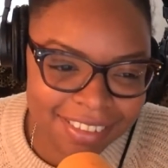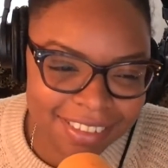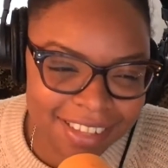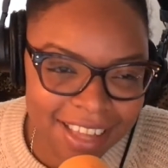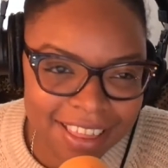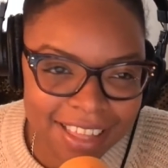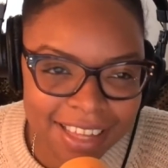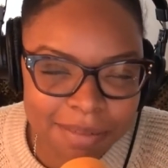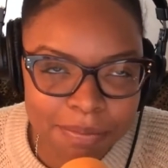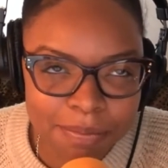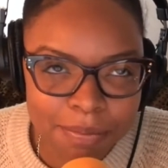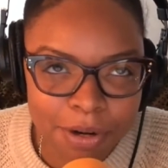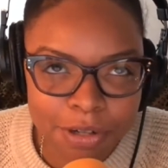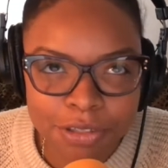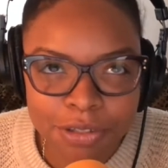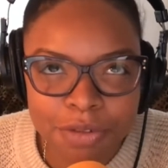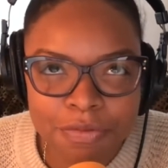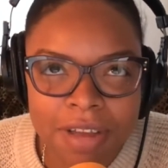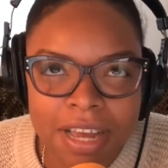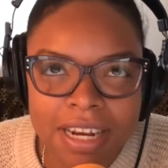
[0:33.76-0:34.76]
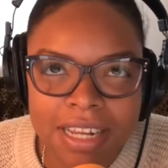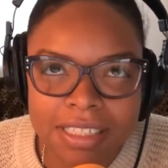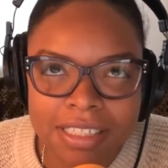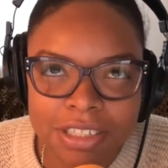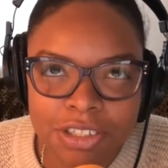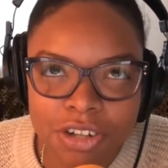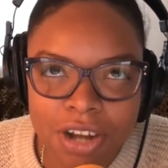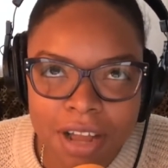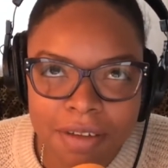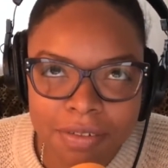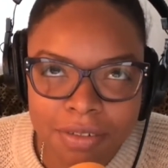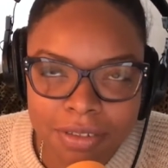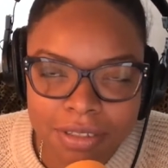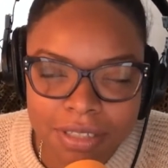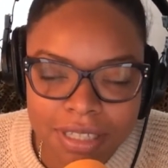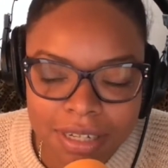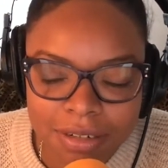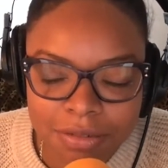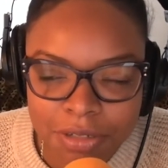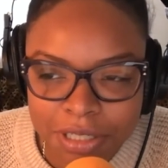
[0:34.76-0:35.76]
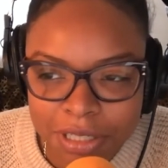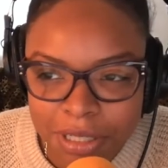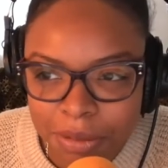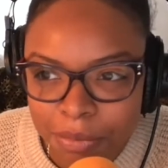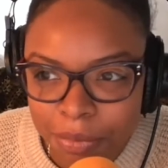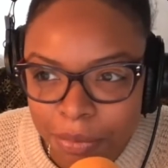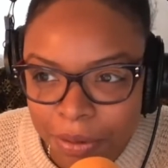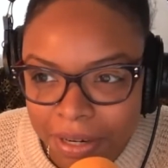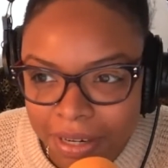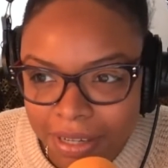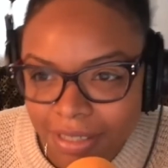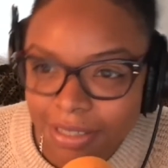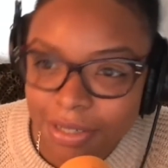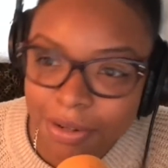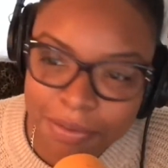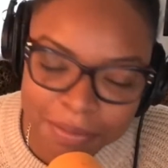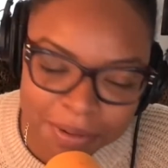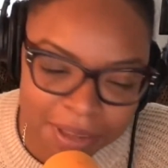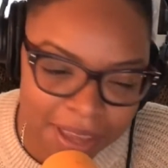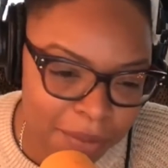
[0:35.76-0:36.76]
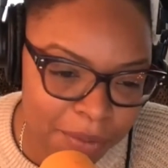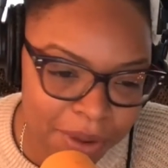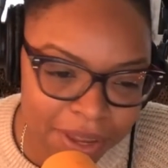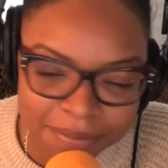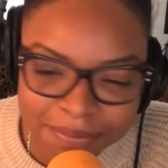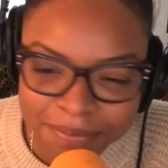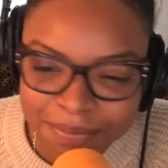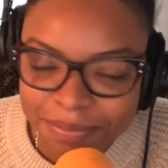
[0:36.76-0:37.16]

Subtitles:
I think personal finance and travel is like really important. So can't wait.